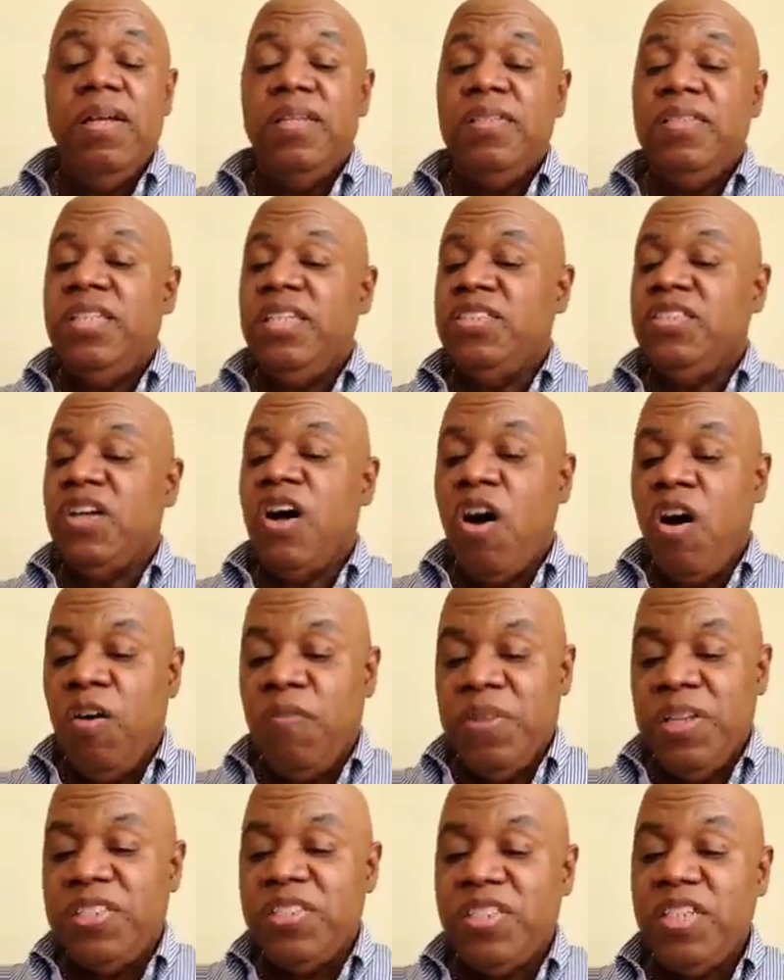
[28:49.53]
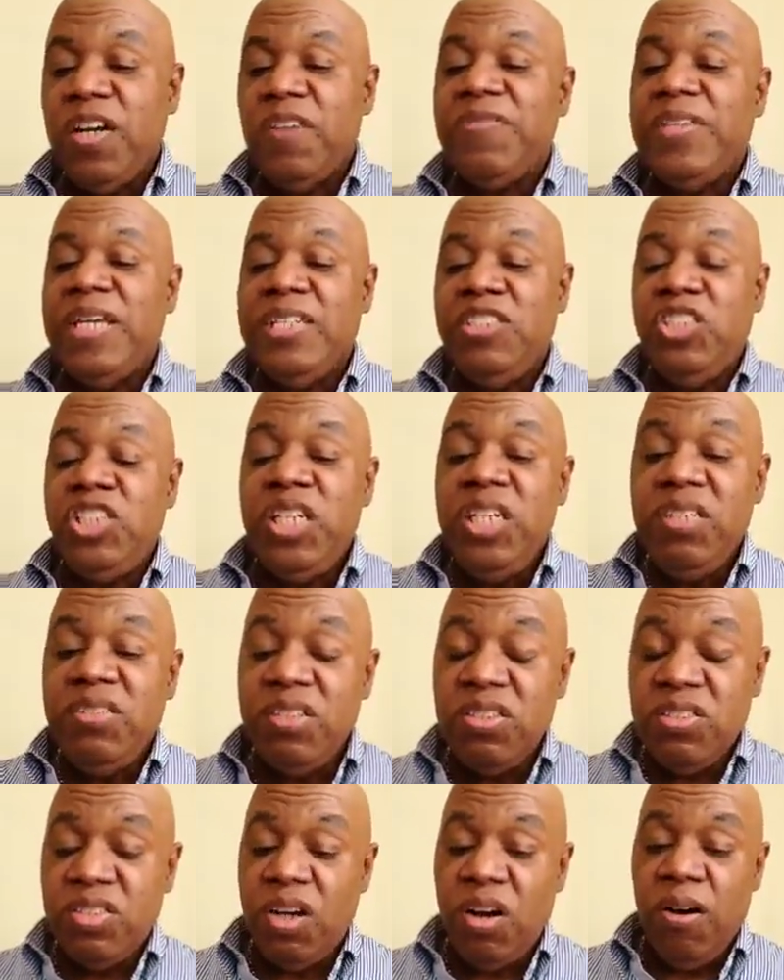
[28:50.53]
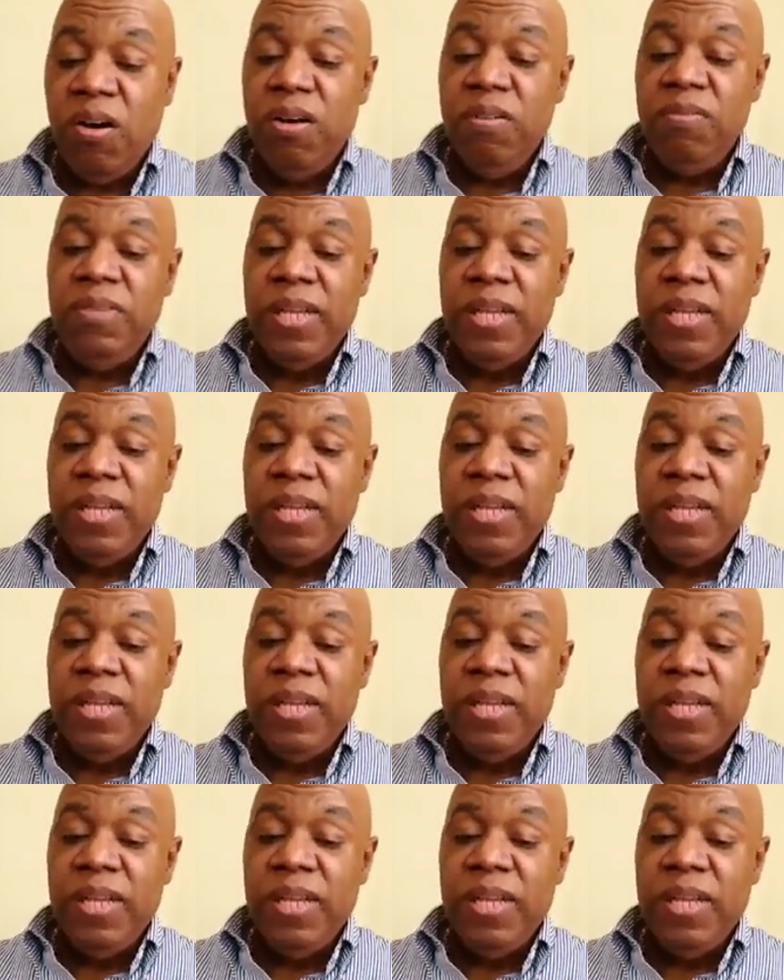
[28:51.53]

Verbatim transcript: just all the stuff that Jesus taught.